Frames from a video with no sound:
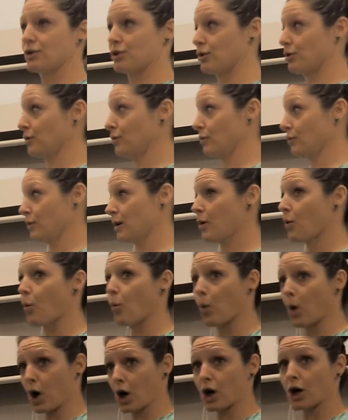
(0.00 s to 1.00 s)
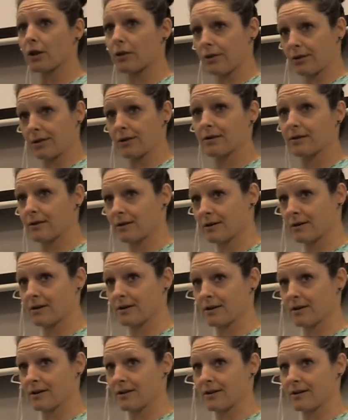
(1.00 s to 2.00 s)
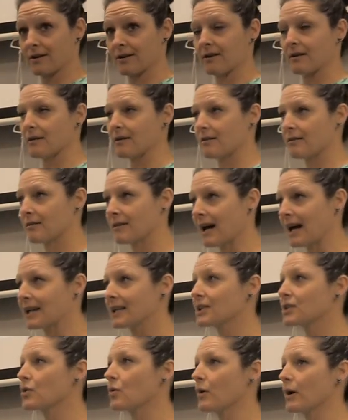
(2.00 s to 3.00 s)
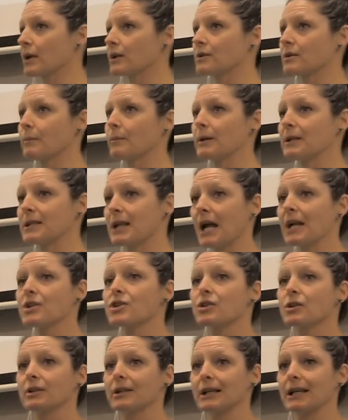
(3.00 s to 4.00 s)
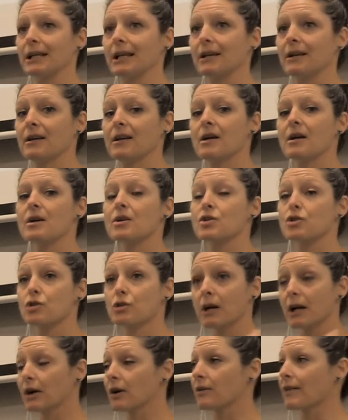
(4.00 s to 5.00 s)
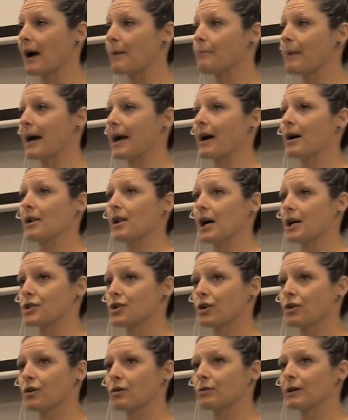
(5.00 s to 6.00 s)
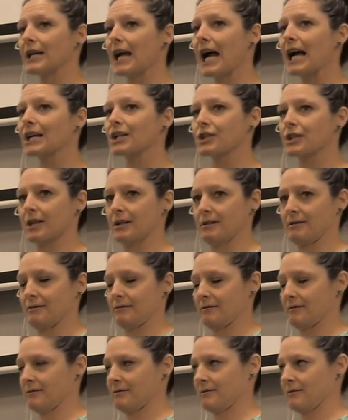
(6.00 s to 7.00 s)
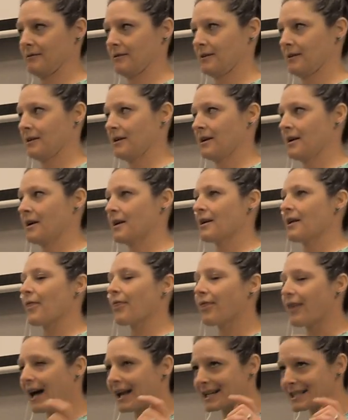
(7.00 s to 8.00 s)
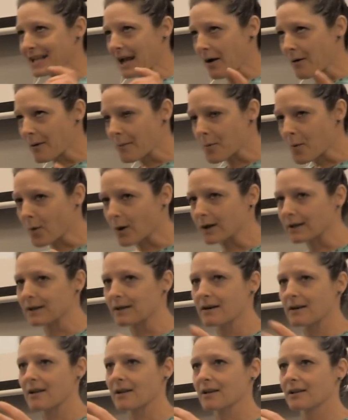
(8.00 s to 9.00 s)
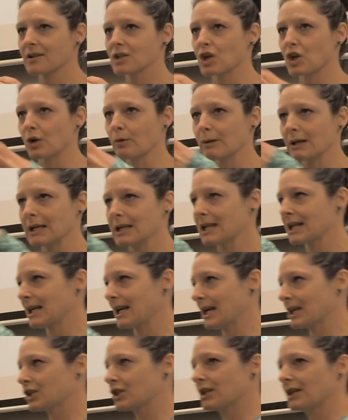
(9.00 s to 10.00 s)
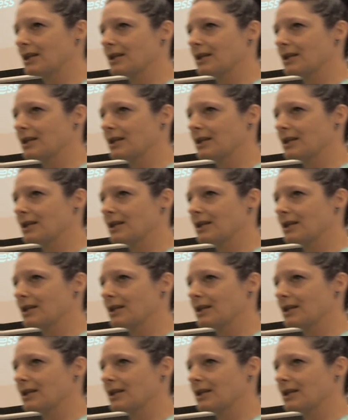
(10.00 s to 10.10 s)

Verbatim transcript: to worth. That is going to potentially trigger that biological reaction. That is how important human connection